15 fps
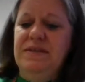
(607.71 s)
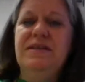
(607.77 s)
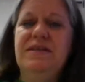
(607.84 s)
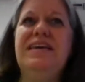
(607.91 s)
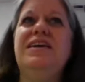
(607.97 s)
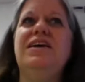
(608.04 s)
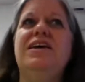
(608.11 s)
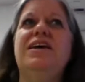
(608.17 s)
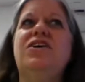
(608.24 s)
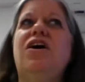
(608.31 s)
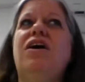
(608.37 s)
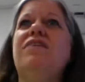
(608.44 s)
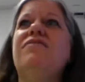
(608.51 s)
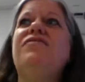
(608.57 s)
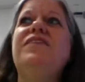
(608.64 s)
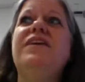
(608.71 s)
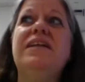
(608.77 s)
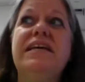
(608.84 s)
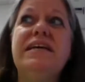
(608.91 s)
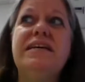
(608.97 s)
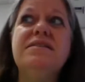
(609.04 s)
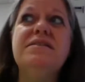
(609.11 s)
He he caught
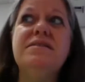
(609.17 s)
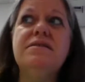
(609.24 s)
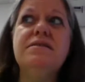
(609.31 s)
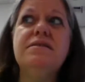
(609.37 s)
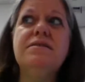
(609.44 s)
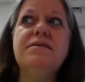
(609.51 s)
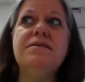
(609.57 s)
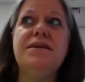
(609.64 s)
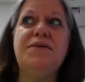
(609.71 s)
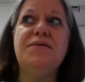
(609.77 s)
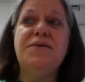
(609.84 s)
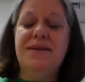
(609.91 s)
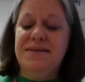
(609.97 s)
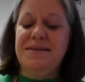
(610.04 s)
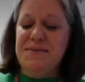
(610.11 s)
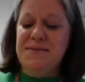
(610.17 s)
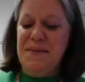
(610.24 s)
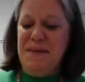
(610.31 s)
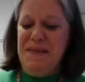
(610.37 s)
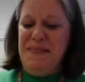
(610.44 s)
feelings. Is that what it is?